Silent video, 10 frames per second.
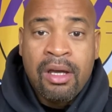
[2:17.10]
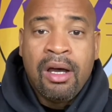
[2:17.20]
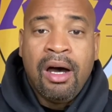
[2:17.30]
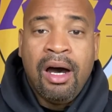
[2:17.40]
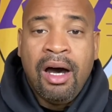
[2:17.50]

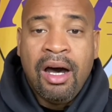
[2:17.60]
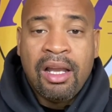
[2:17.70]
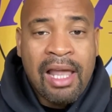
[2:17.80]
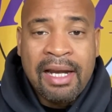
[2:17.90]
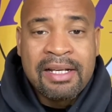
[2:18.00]
a
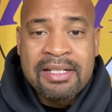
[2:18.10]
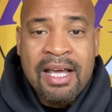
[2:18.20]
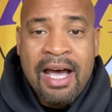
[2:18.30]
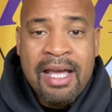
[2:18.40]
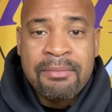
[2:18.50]
lot of the
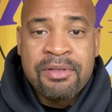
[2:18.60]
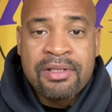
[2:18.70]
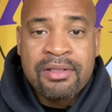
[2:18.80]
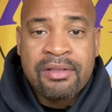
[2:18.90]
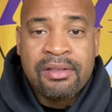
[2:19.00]

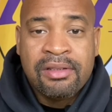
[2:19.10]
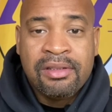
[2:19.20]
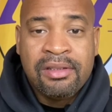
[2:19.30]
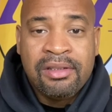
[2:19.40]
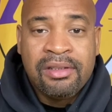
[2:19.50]
times,
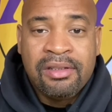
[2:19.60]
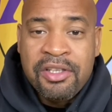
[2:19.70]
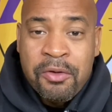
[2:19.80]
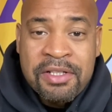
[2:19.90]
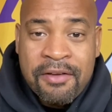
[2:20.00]

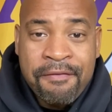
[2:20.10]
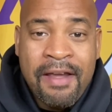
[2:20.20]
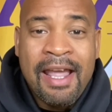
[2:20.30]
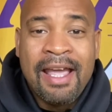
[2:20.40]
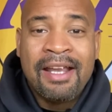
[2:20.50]
you as a
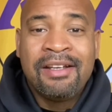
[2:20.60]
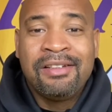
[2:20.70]
fan,